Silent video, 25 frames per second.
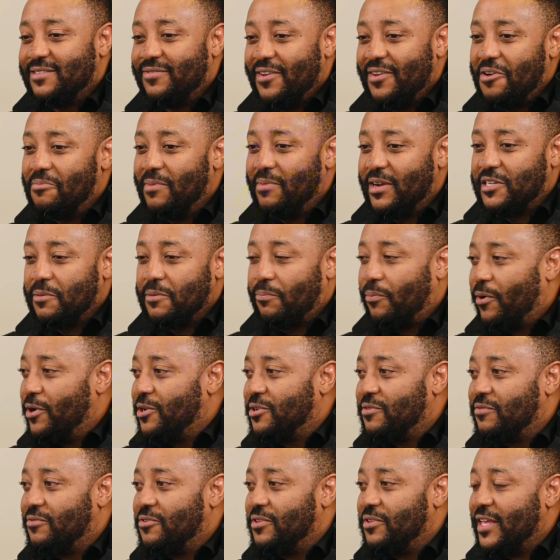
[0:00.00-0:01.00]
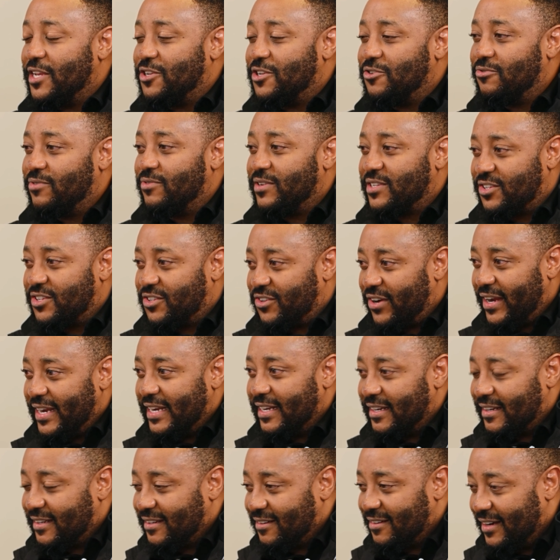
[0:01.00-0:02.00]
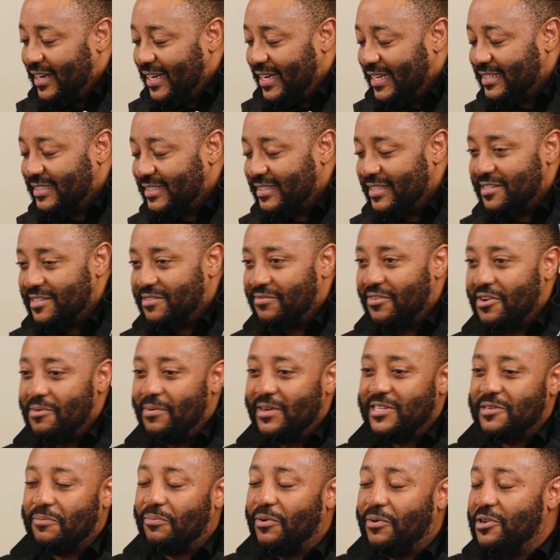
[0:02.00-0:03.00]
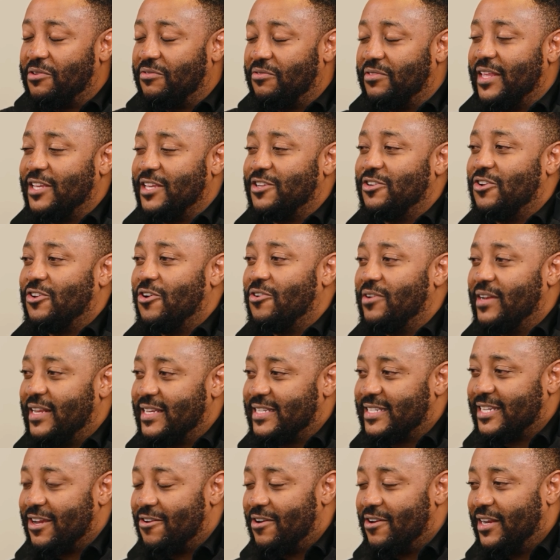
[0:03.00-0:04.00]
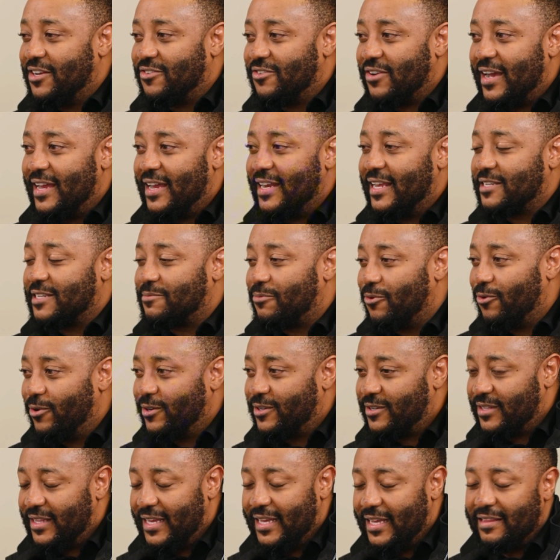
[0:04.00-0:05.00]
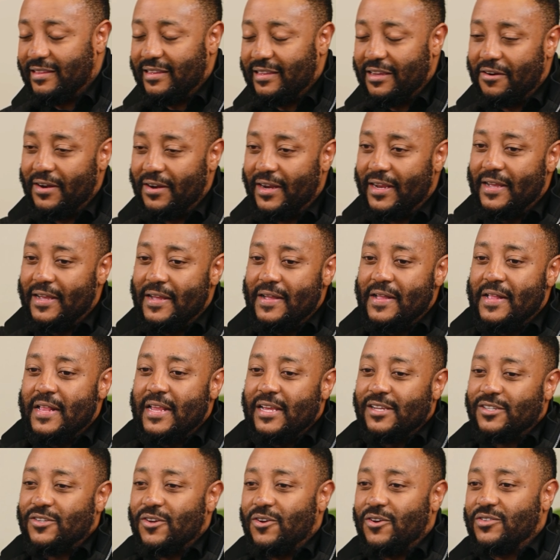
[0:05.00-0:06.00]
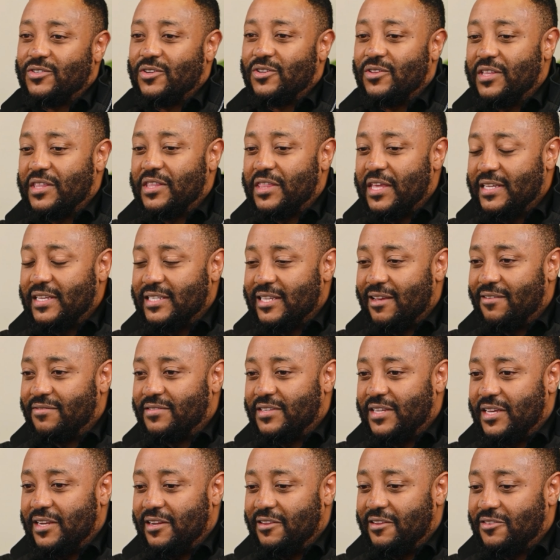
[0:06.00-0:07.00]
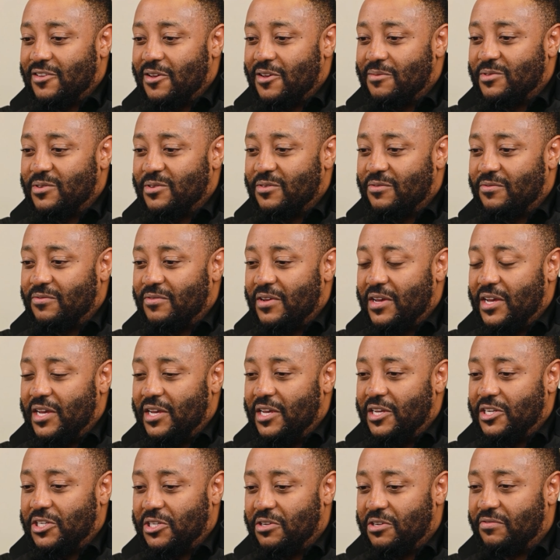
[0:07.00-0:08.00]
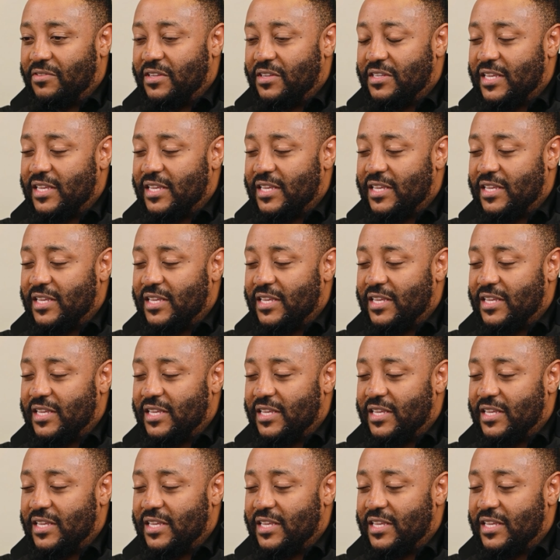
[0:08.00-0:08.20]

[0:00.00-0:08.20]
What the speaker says: very much a point of view that you restrain it, right? There's very much a point of view that you don't necessarily try and explore it to the nth degree. So the things I've seen in terms of a shift is